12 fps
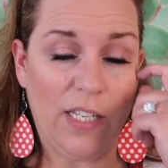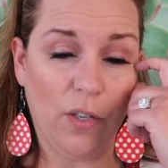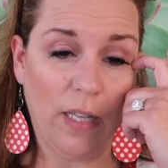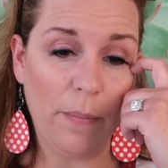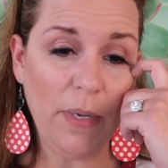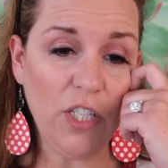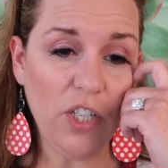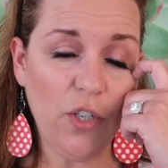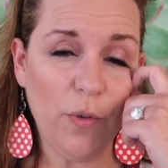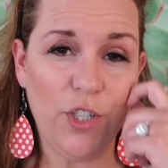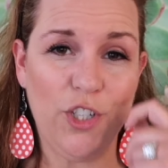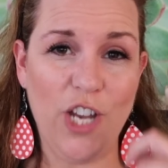so let me just
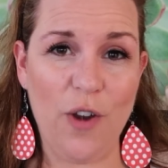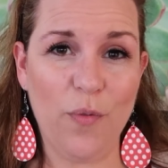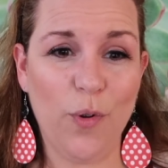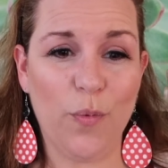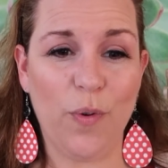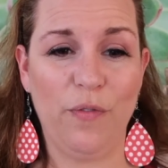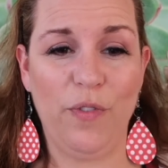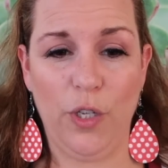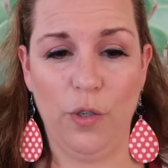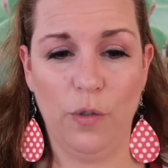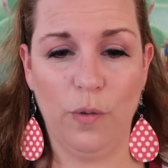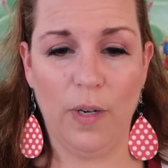do a general
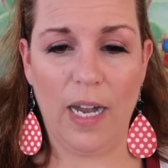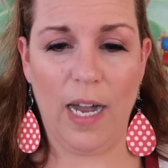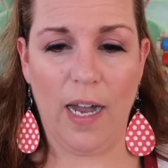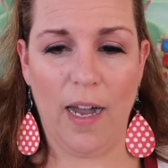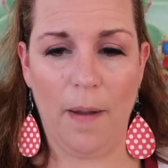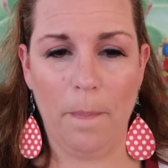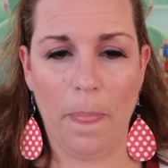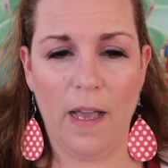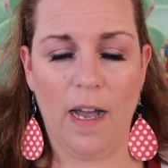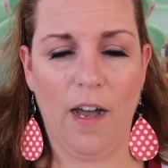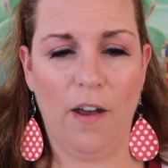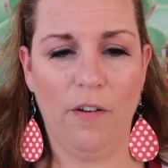review of,
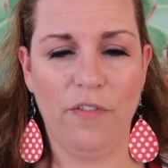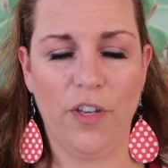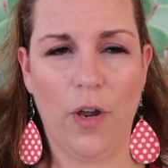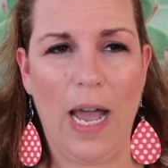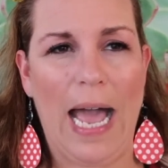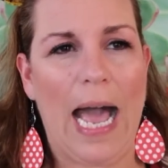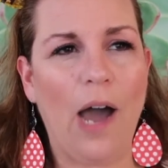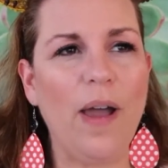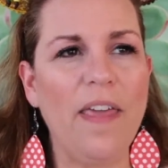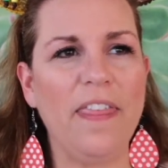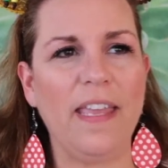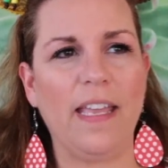how
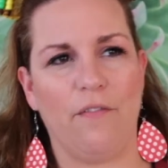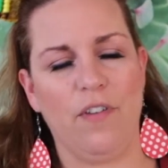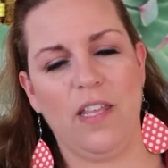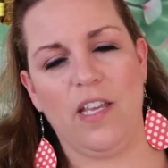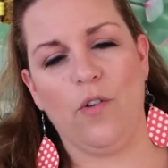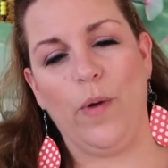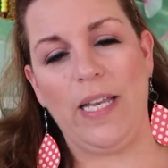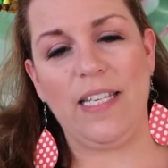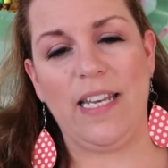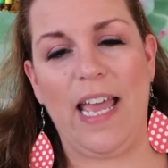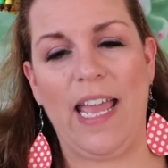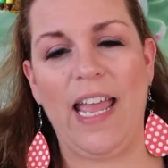I think everything went
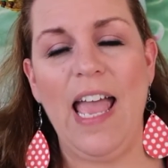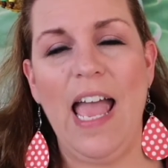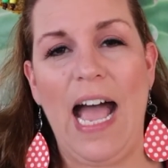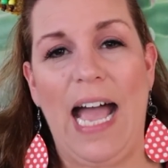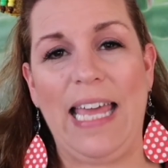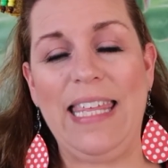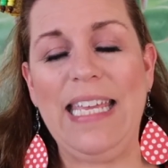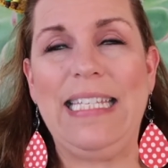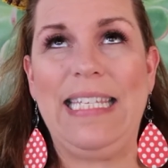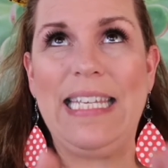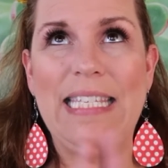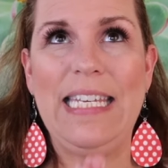today. I
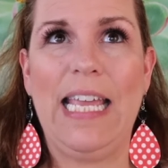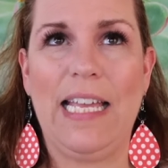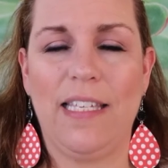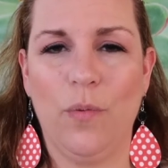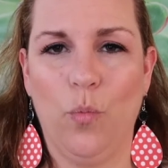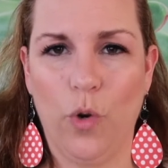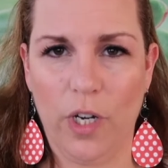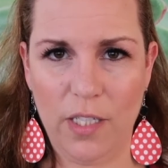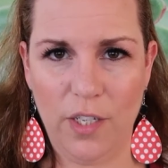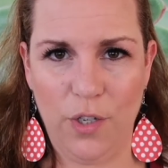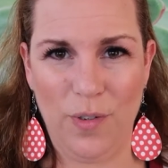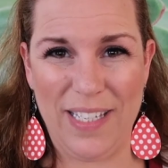think Disney has some work
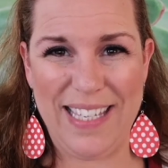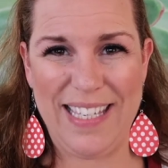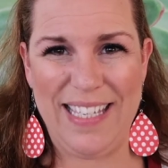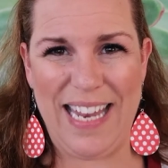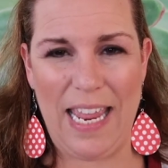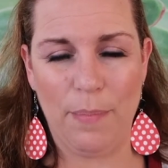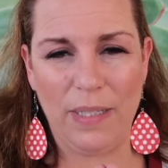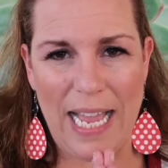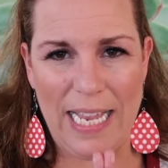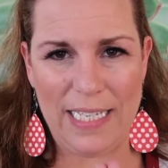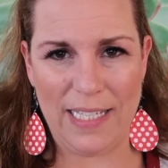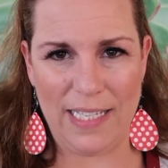to do to
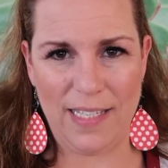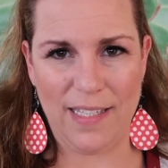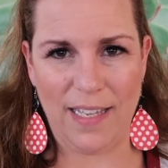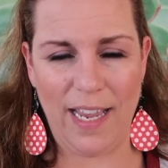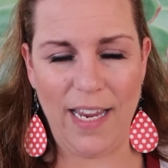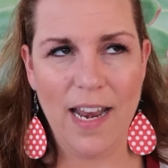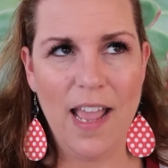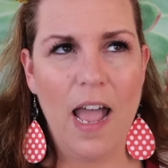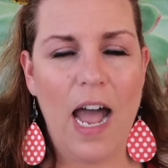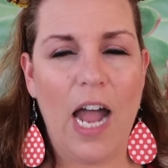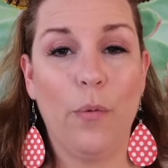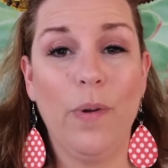stabilize the site.
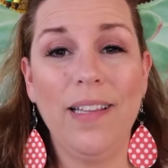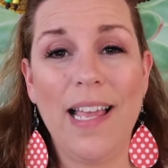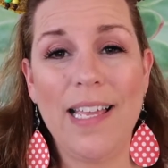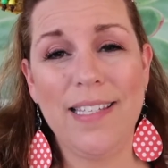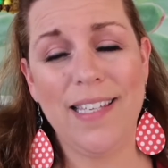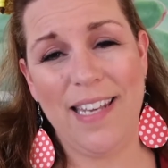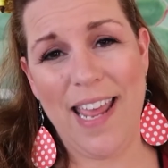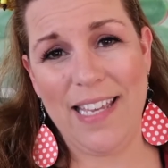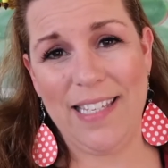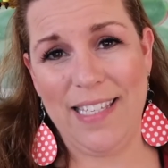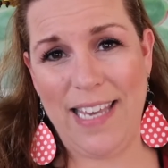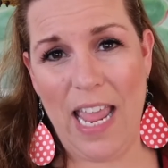I realize today
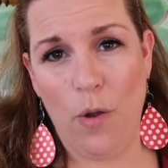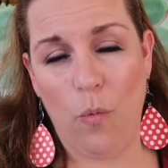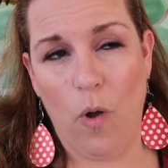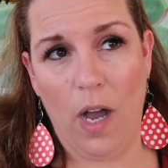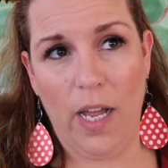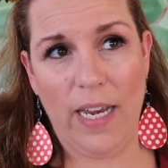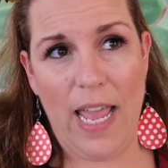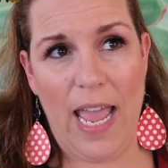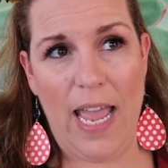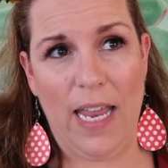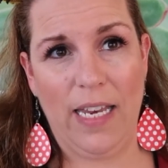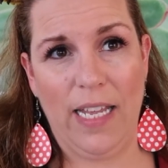is day one
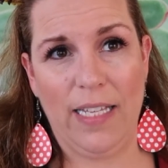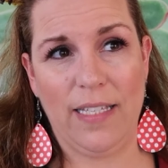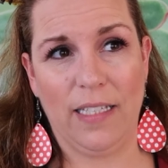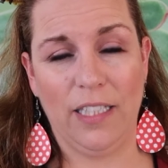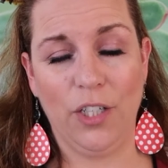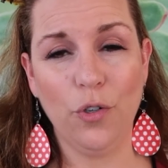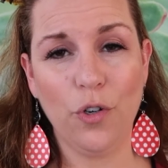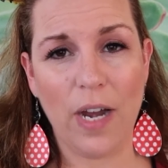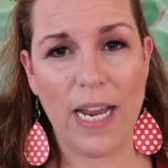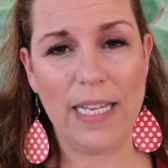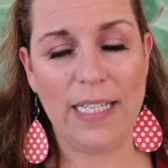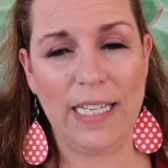and it's a little
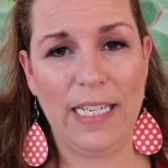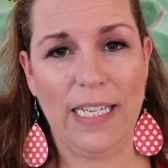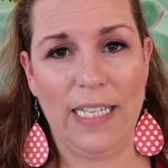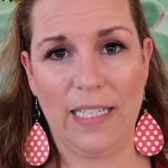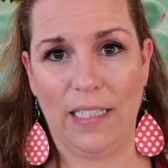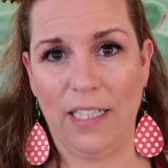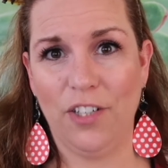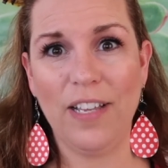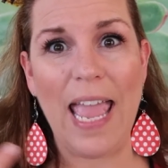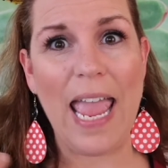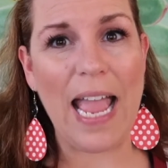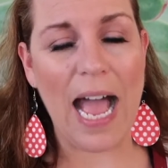crazy, it's a little
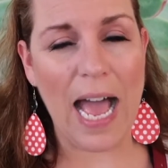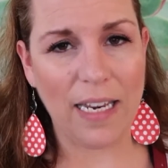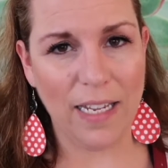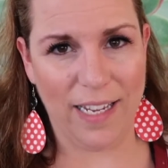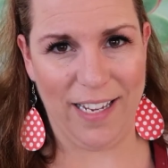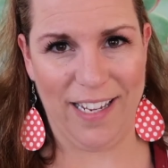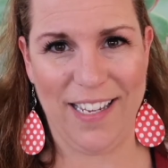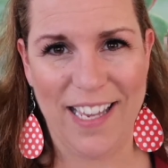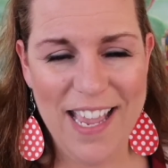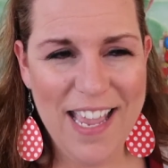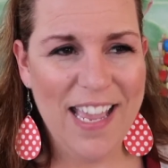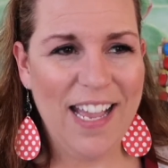chaotic.
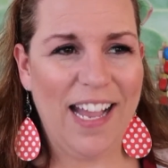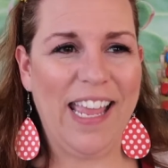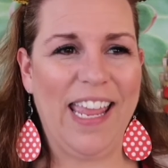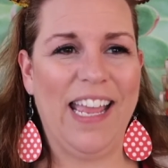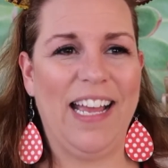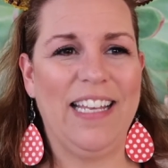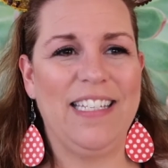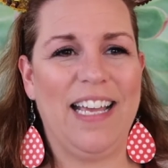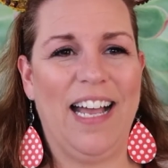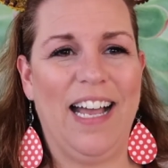And